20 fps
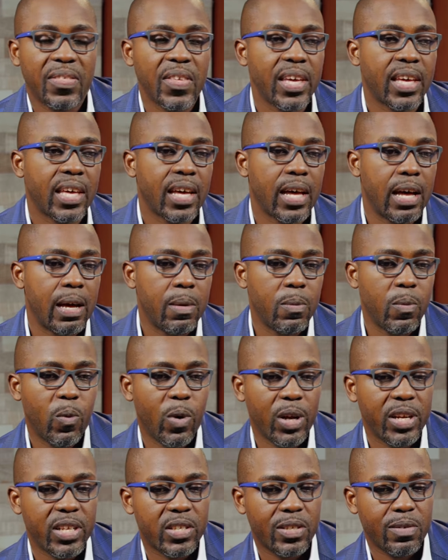I think
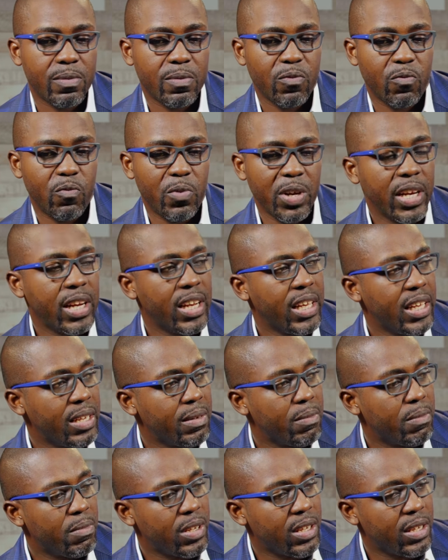um, what is
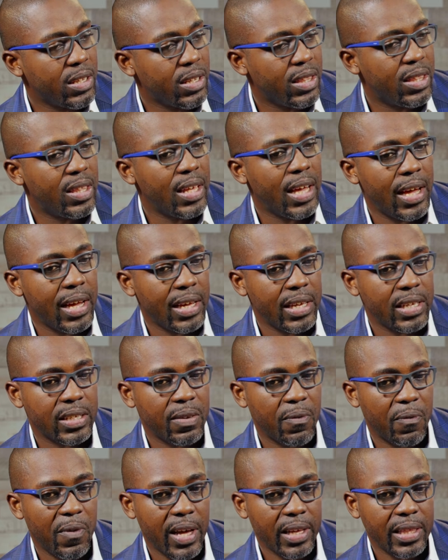really there
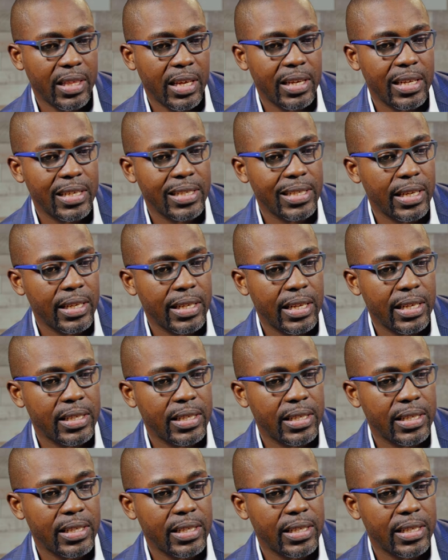is the fact that there's,